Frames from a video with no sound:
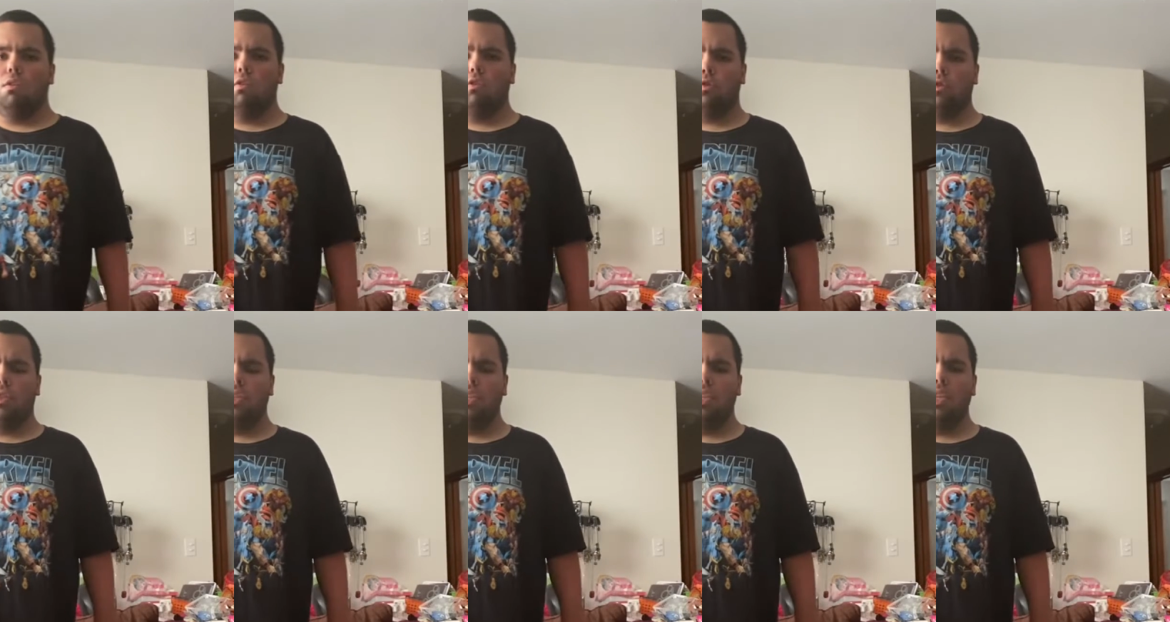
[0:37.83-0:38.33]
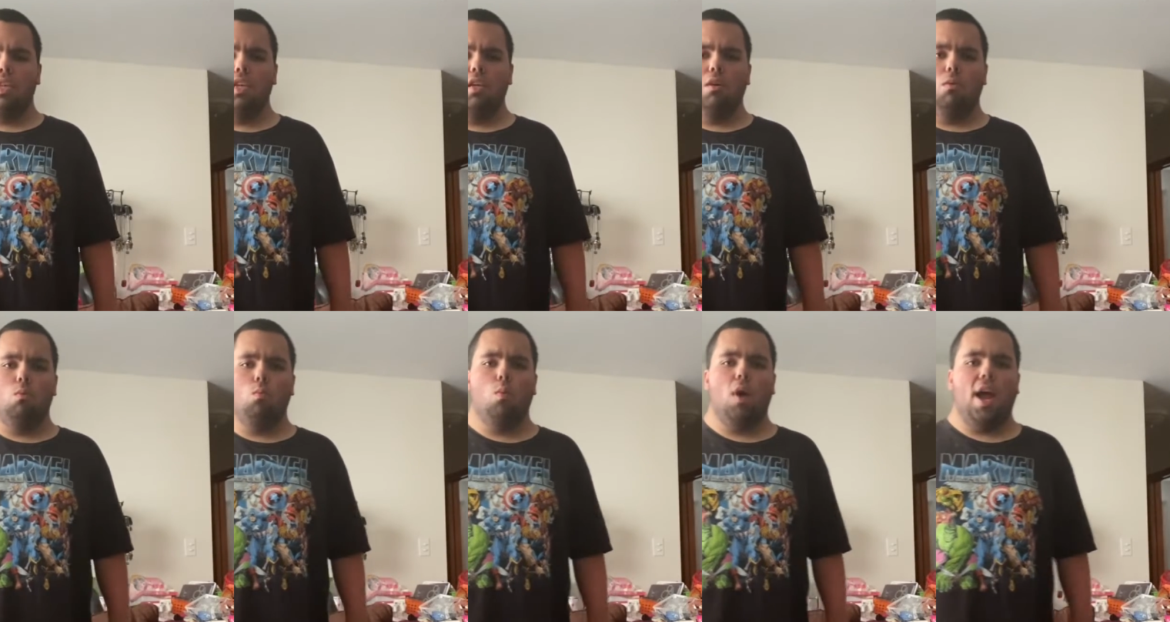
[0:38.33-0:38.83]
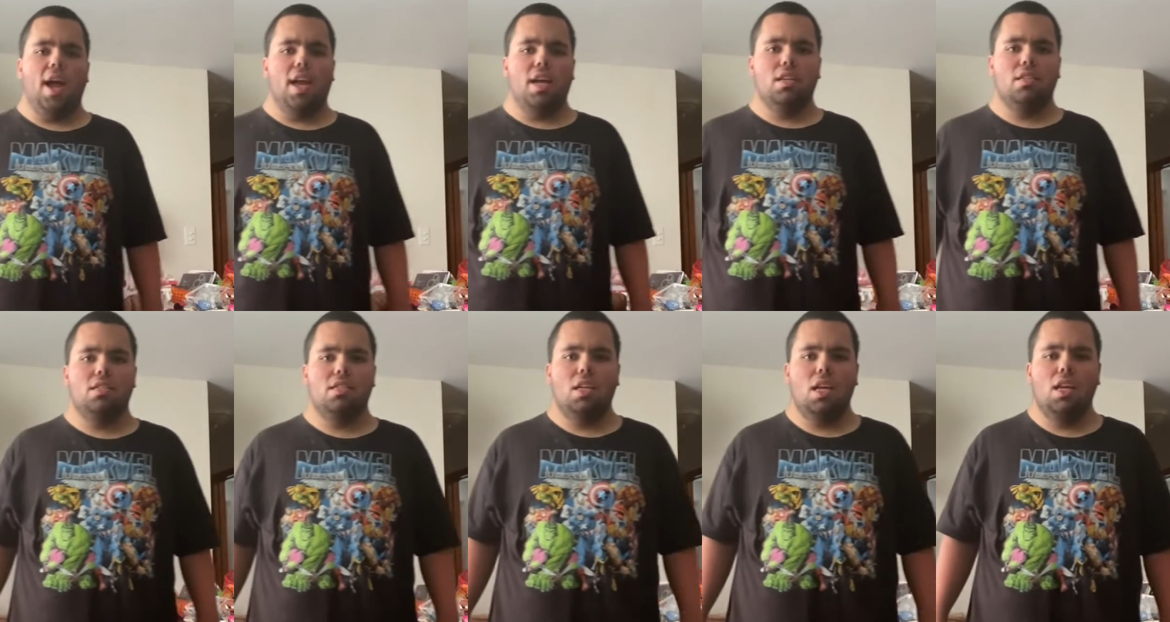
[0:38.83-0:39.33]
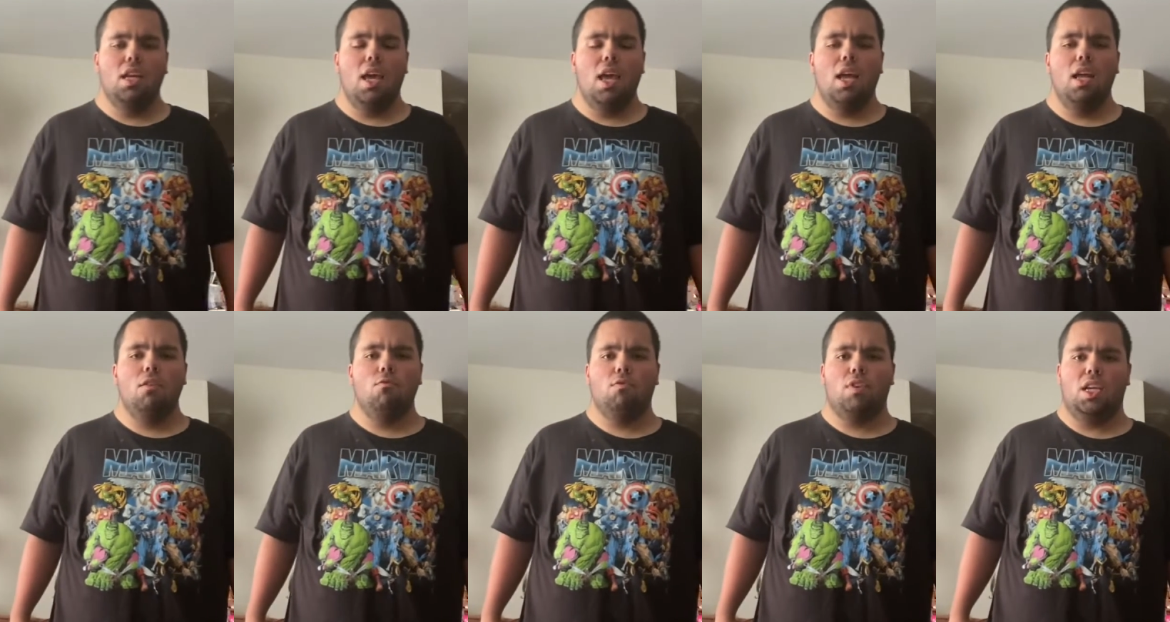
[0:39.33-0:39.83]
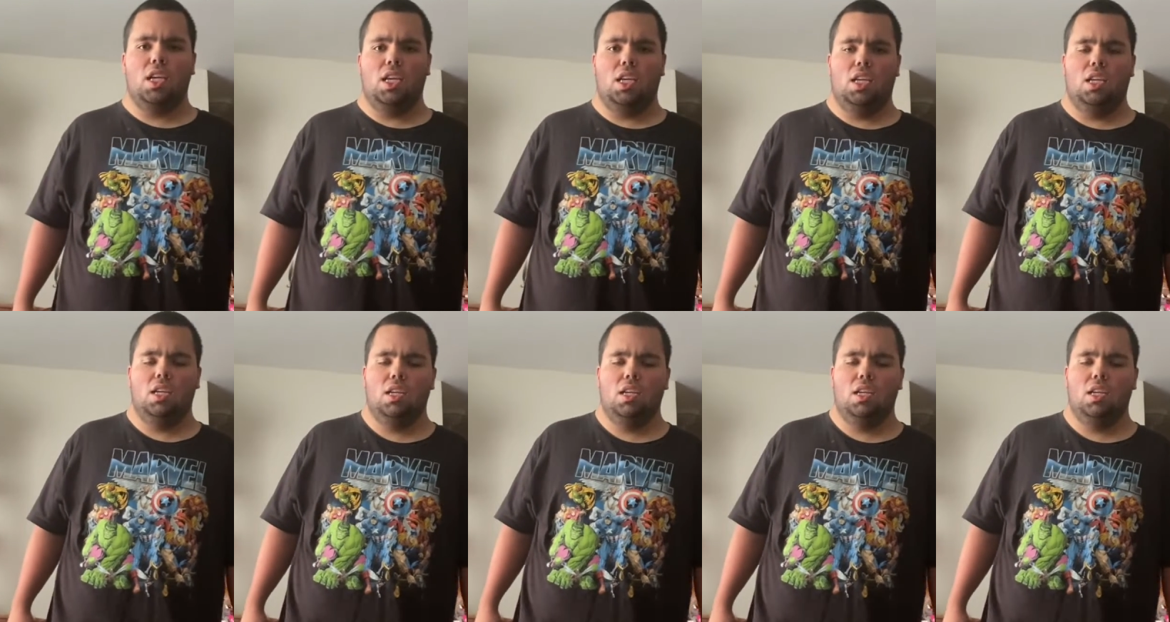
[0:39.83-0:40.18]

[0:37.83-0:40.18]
Dorothy, Wags, and Henry.